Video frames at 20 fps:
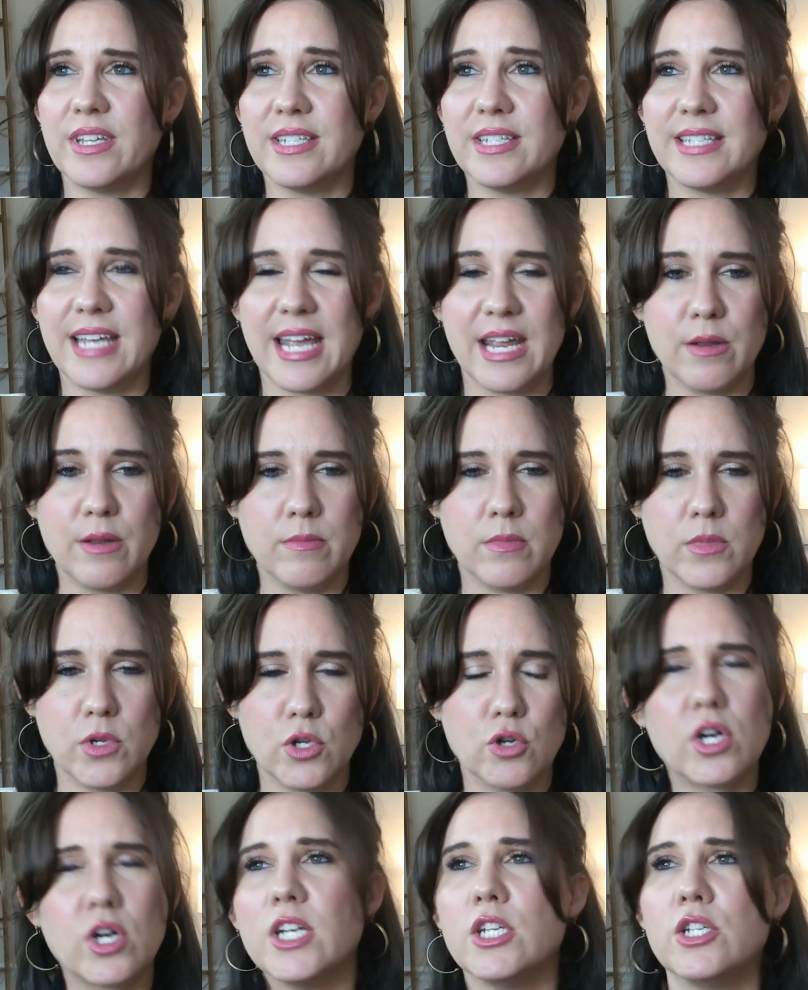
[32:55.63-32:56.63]
it the same?
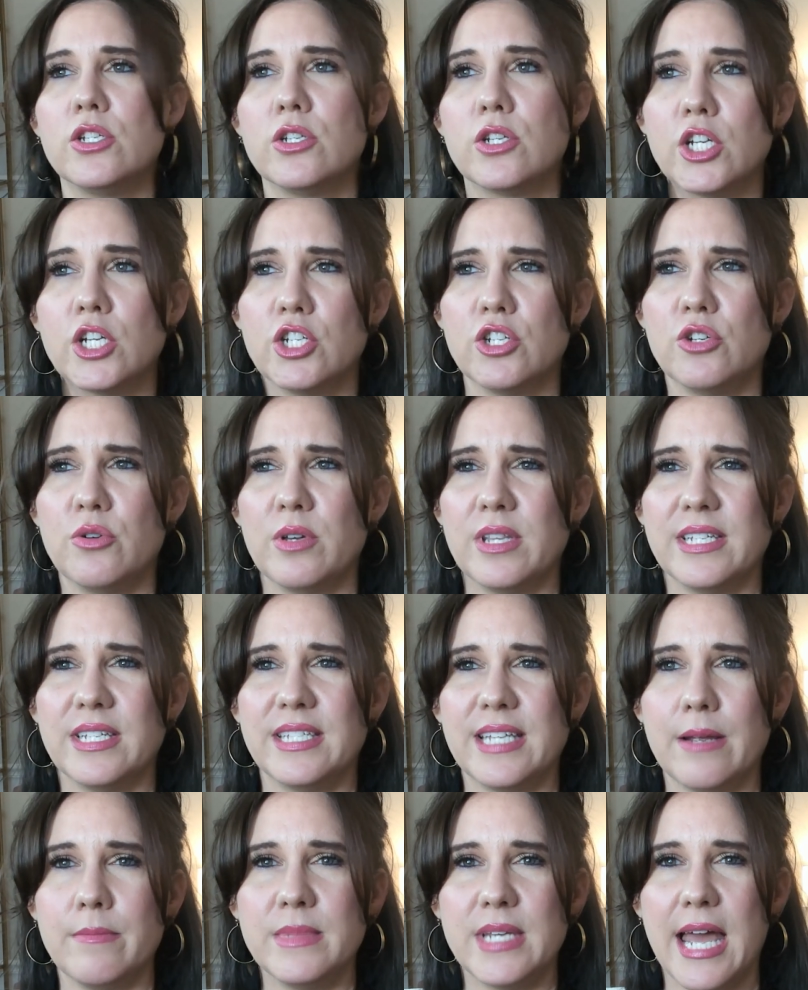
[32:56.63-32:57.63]
Could you do it the
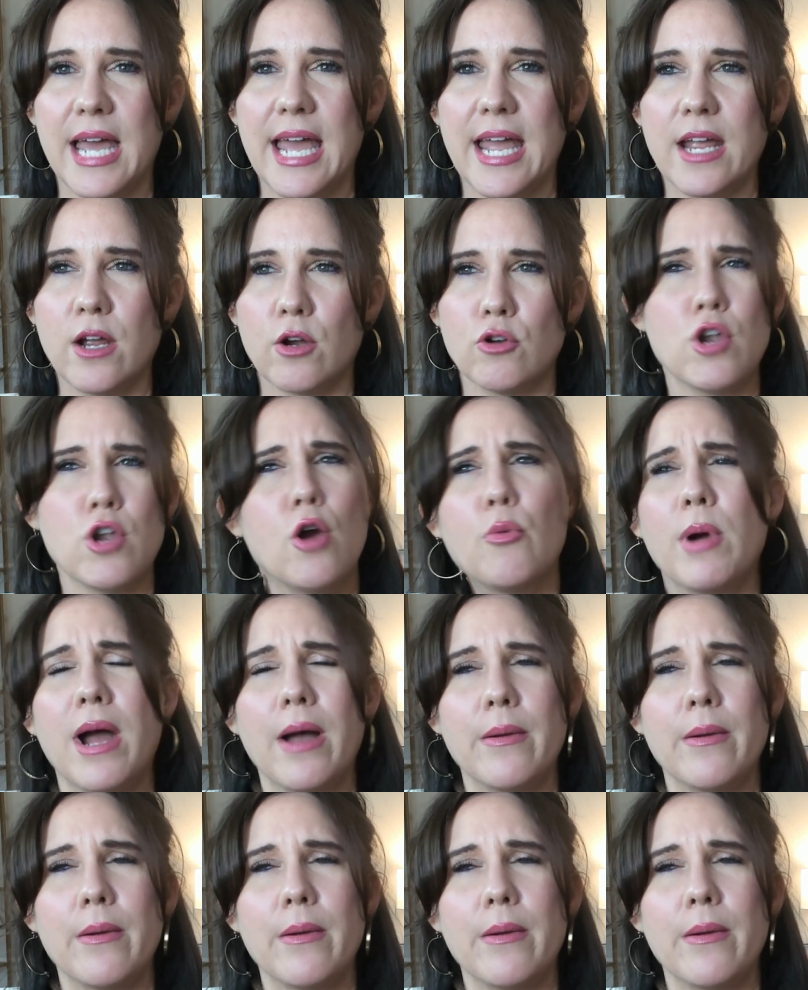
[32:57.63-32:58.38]
same day or no?